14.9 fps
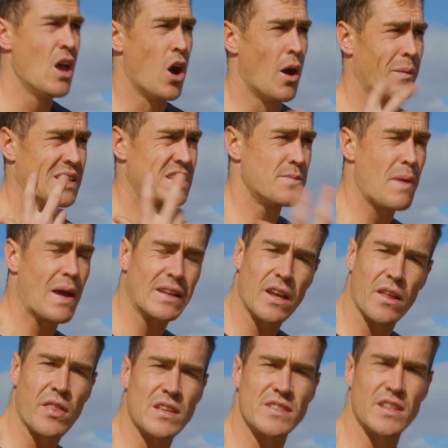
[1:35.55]
I'm
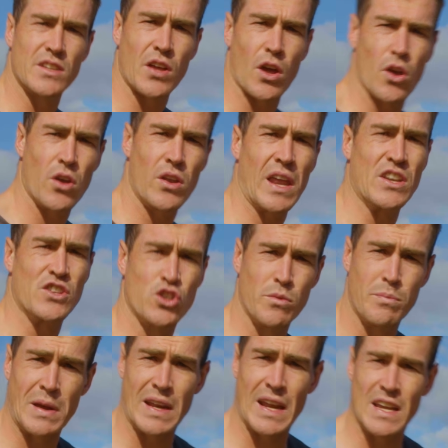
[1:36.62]
expecting this to turn. It
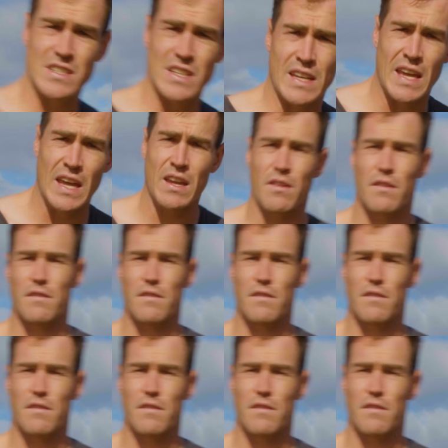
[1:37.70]
should be an easy kick.